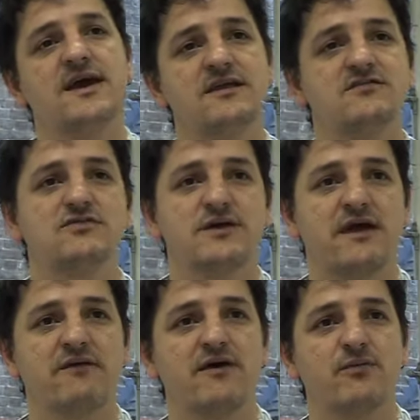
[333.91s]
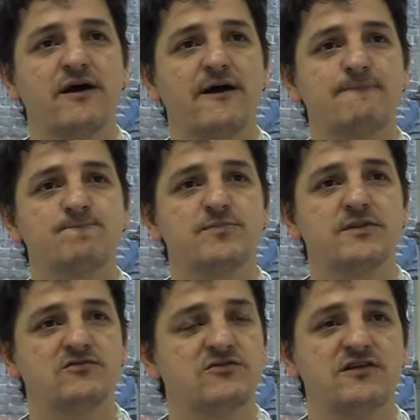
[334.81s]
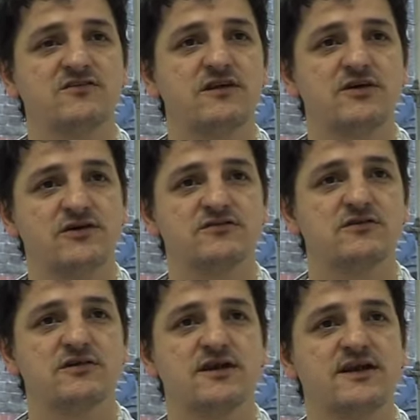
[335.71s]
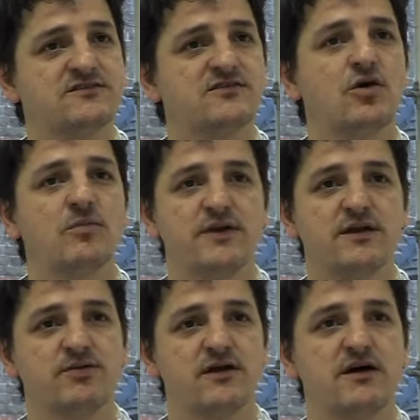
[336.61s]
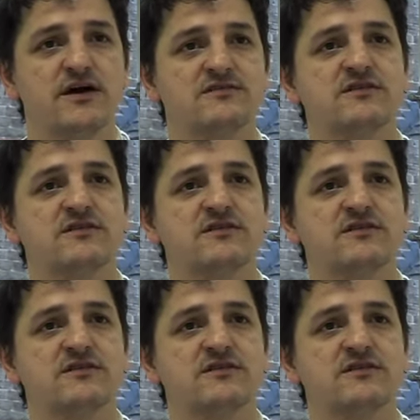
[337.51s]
into an area where traditionally or historically it's not been applied.